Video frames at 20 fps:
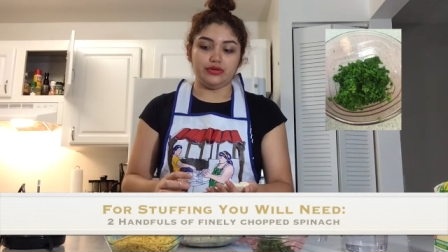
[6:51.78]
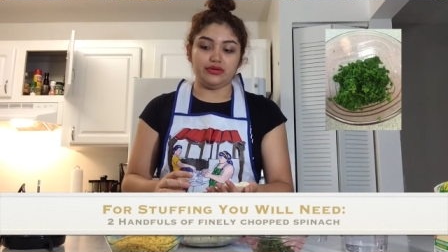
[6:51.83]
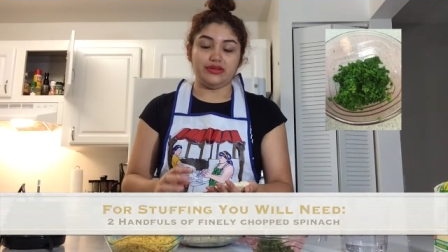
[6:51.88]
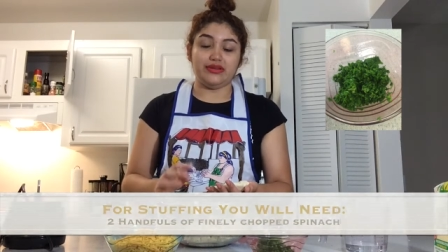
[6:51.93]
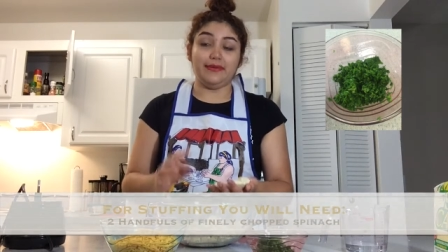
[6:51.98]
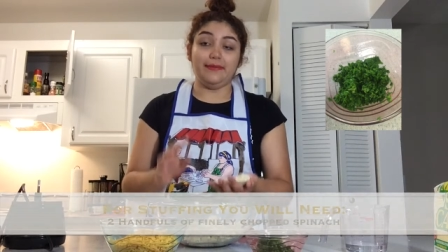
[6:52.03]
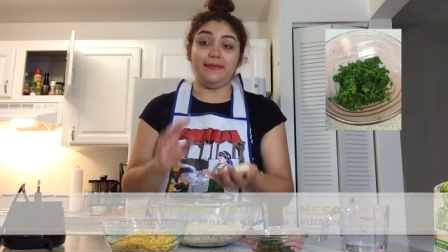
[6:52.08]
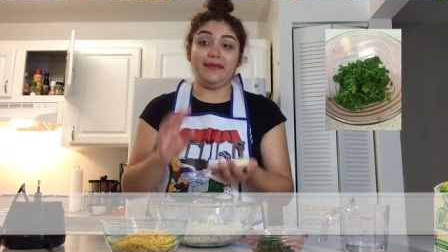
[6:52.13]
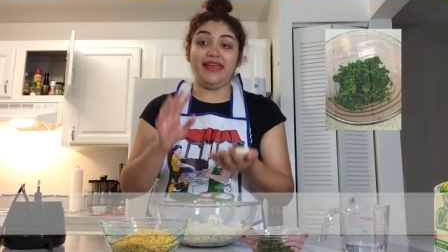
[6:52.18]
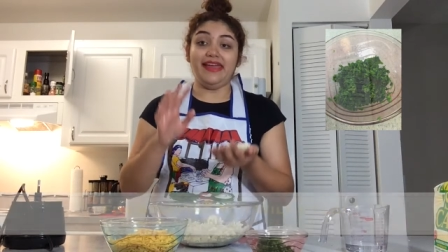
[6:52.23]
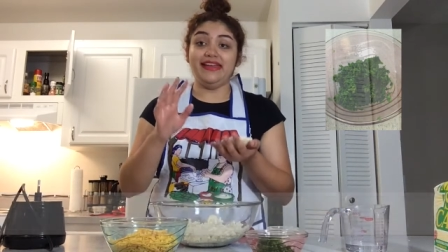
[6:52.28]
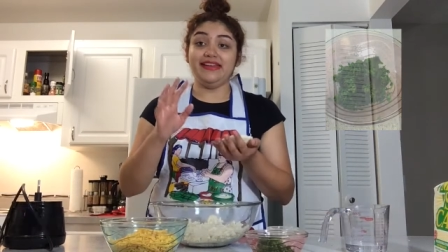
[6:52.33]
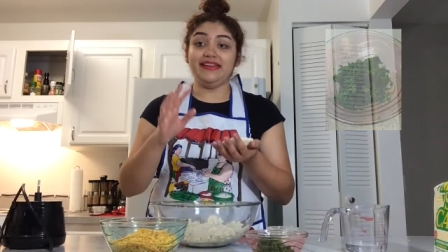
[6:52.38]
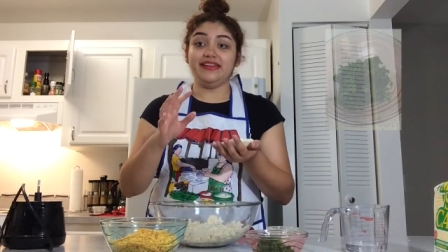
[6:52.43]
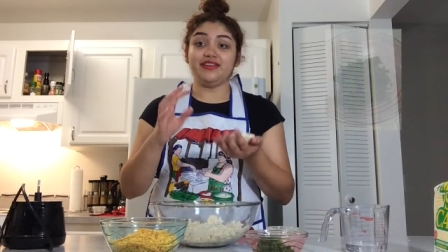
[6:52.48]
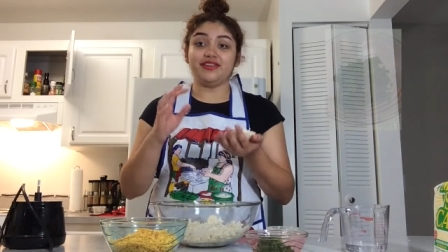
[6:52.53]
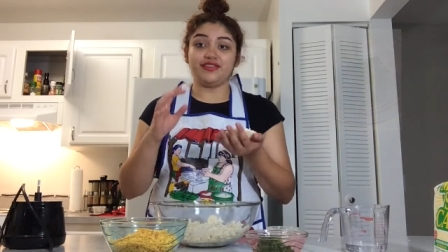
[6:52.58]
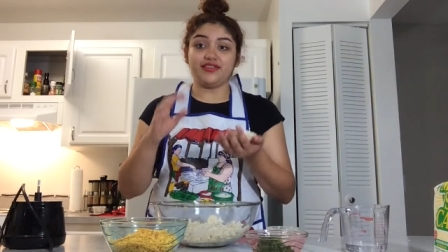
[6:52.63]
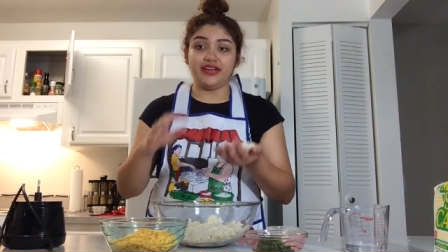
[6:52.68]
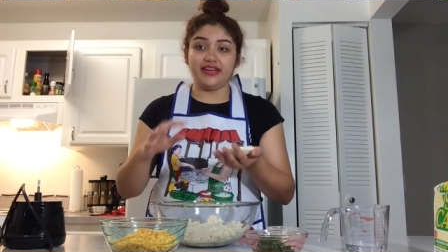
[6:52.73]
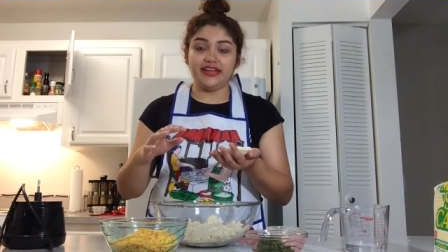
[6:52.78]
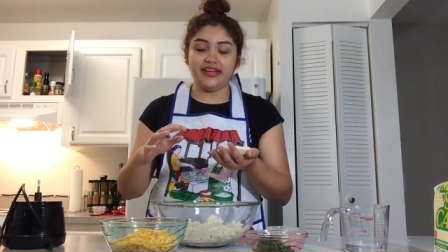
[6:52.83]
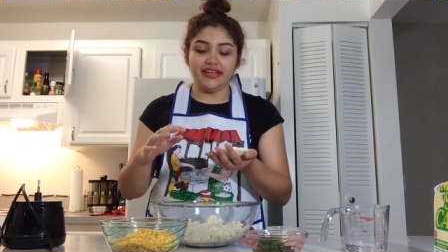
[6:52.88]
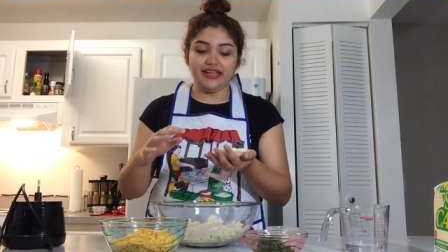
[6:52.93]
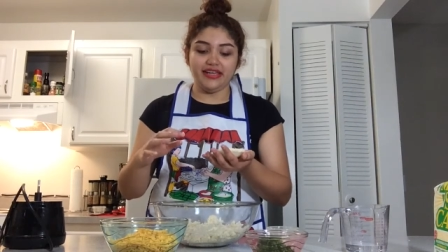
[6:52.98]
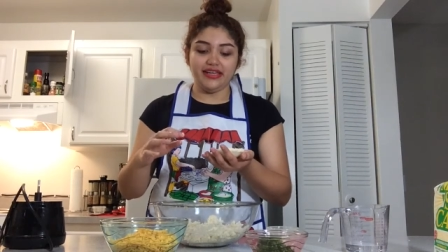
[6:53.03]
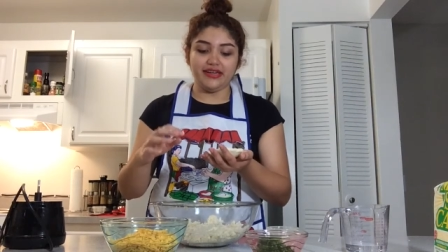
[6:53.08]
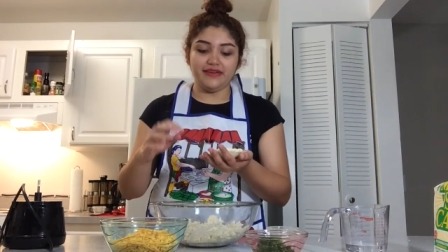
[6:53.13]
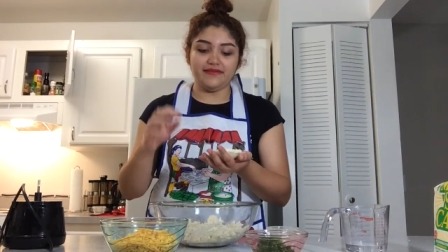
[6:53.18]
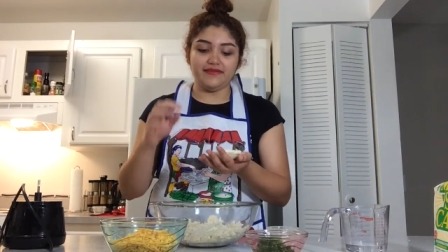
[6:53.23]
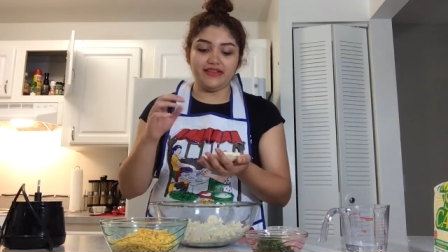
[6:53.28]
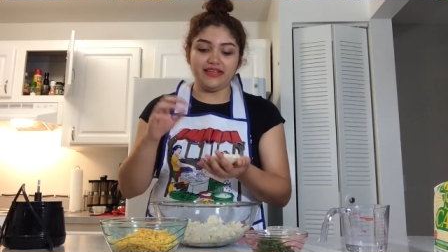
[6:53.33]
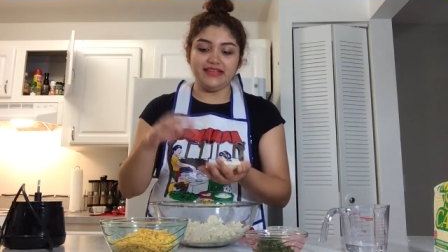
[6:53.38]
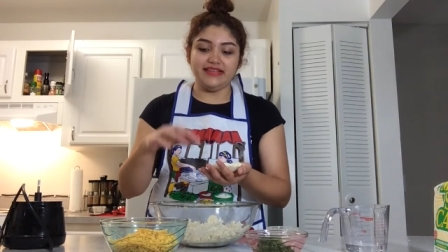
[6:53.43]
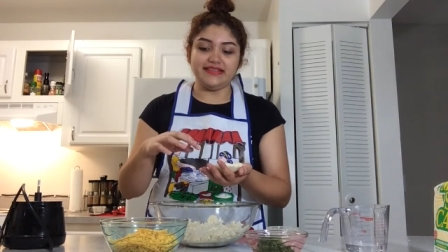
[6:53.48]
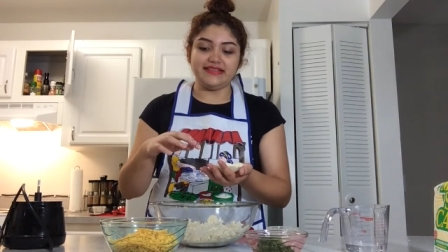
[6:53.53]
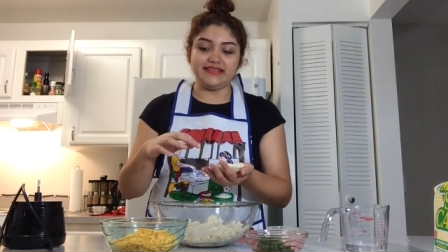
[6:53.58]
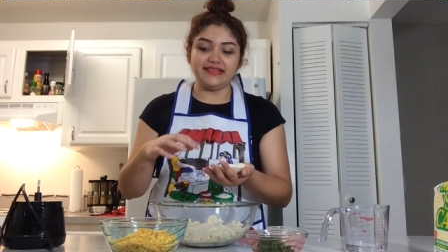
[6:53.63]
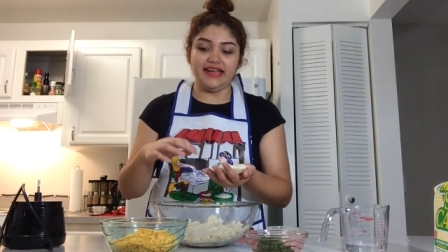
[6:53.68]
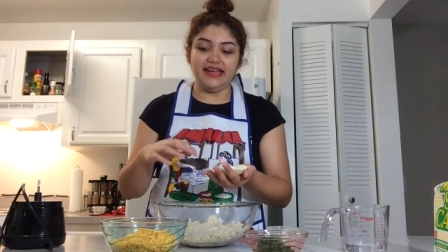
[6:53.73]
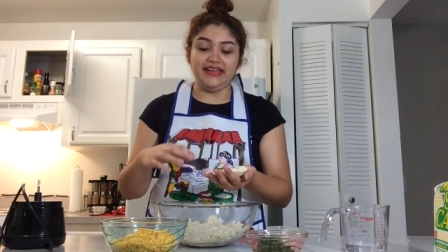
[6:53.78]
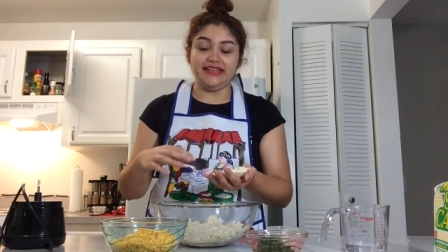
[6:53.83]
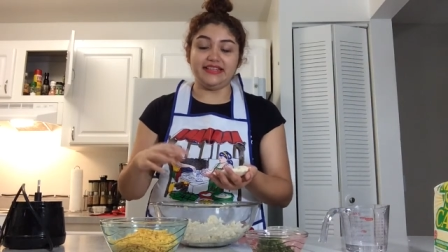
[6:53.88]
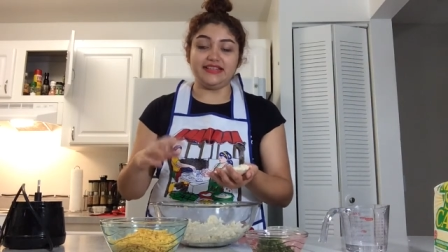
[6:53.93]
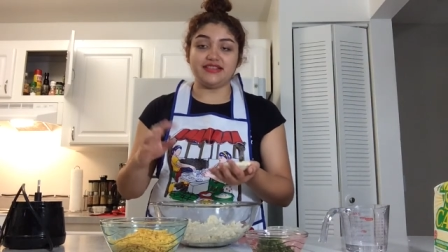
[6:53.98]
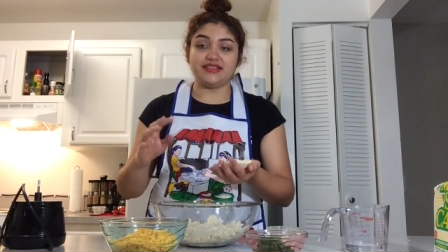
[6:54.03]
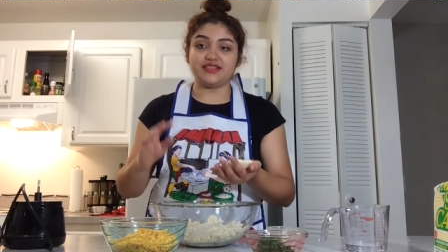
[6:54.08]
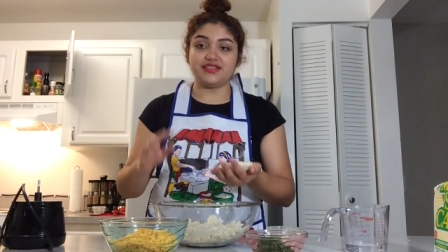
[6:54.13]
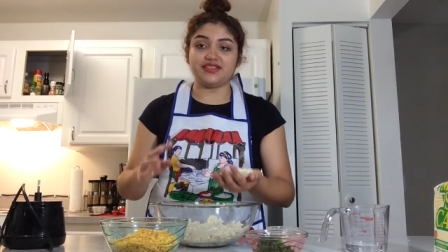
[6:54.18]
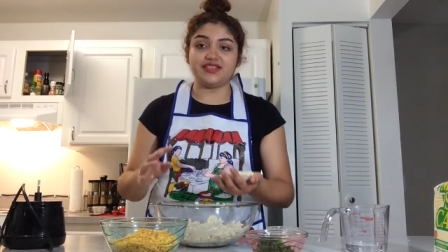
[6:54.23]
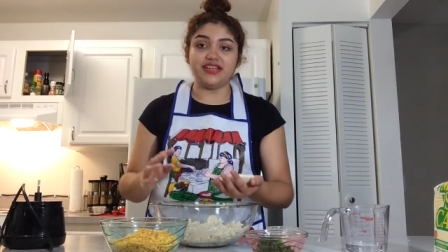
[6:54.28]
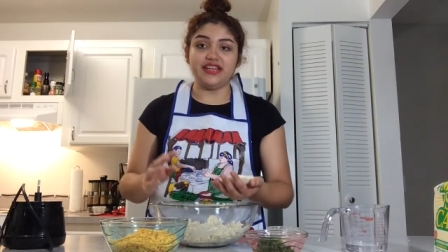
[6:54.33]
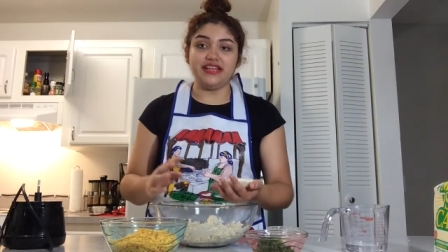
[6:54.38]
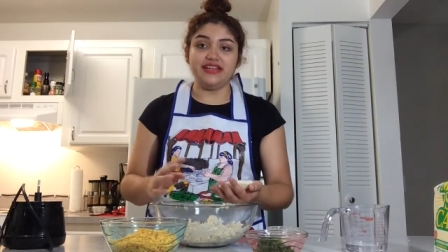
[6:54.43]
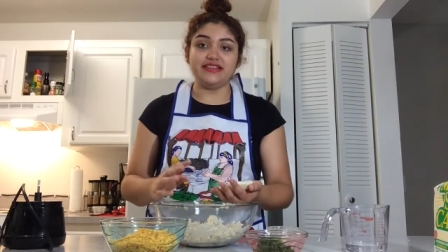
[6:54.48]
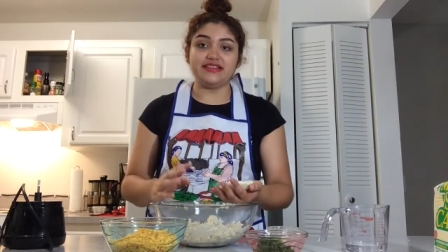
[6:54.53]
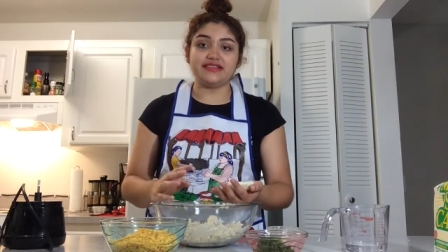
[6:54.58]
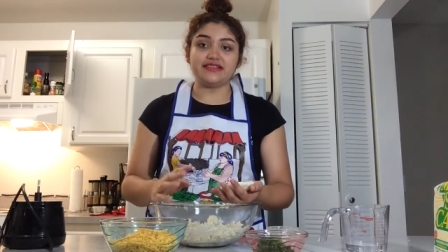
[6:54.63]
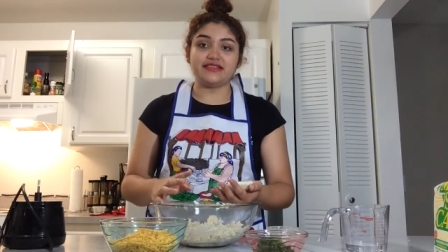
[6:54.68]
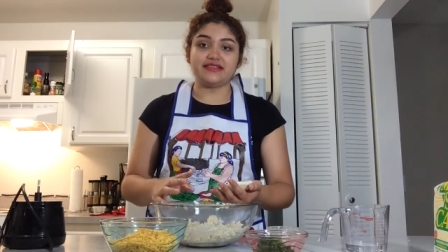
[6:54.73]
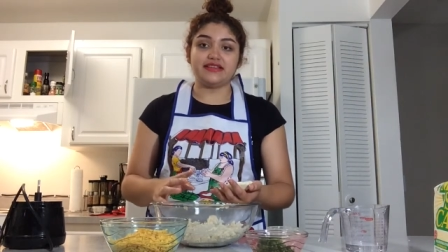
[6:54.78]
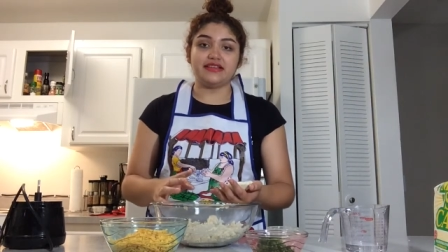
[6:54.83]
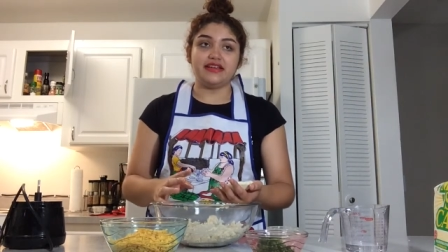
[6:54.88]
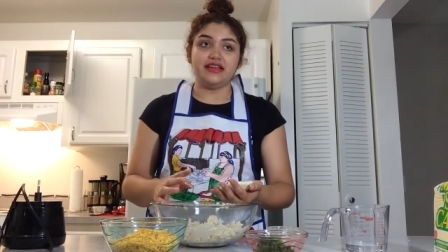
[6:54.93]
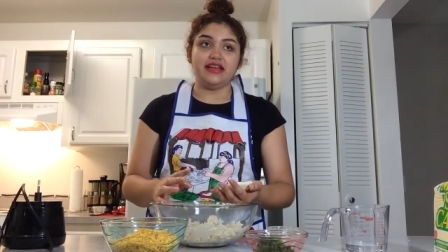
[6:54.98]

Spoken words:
The main ingredient of the inside is cheese.